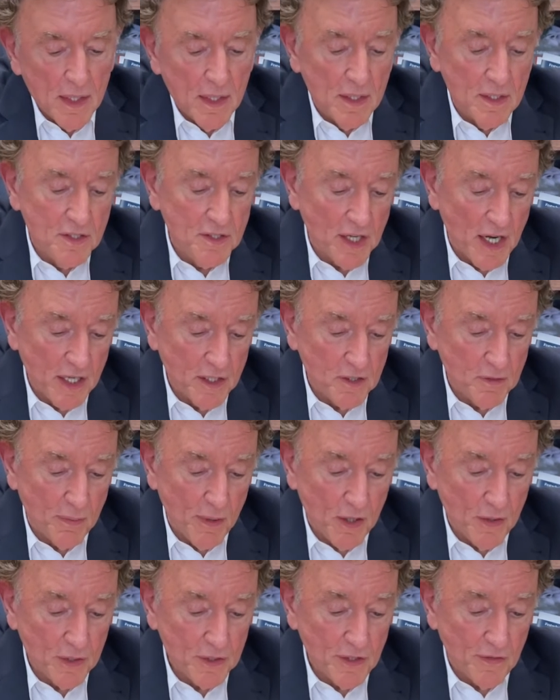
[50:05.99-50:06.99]

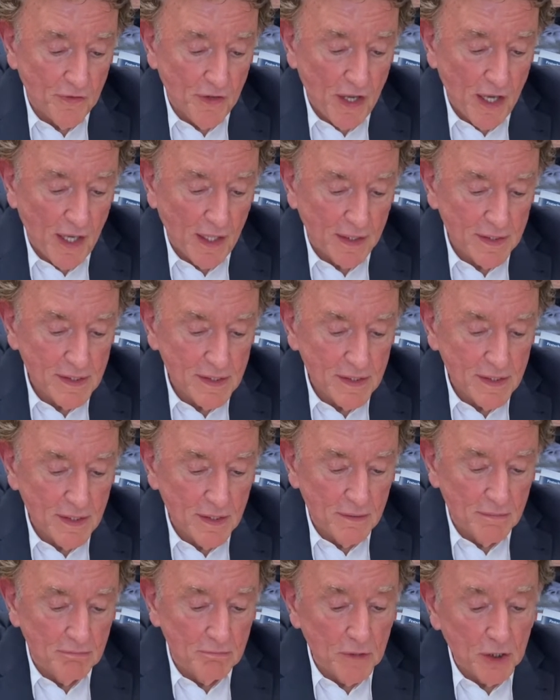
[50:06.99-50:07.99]
Shakespeare is a fox,
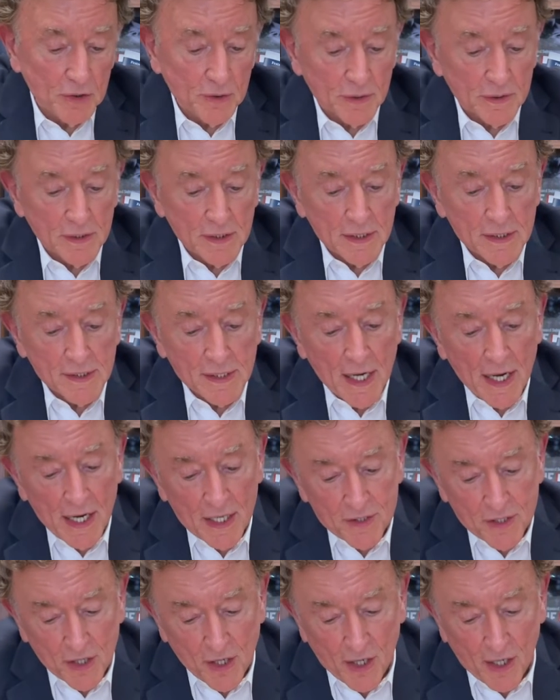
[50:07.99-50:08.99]
Milton is a
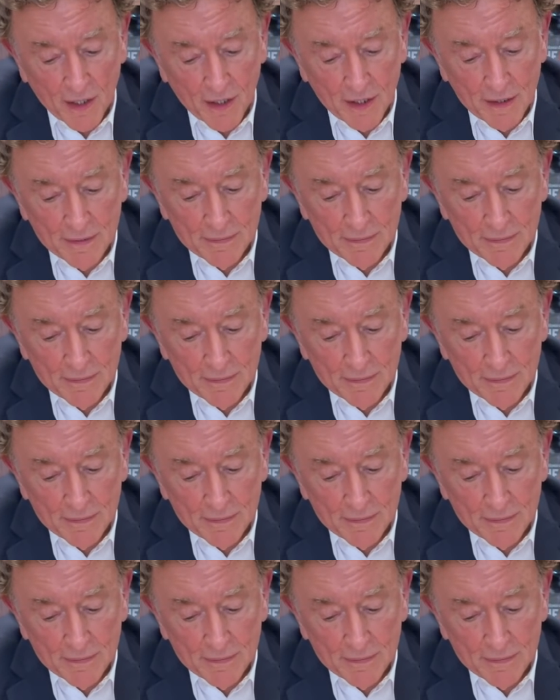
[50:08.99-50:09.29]
hedgehog.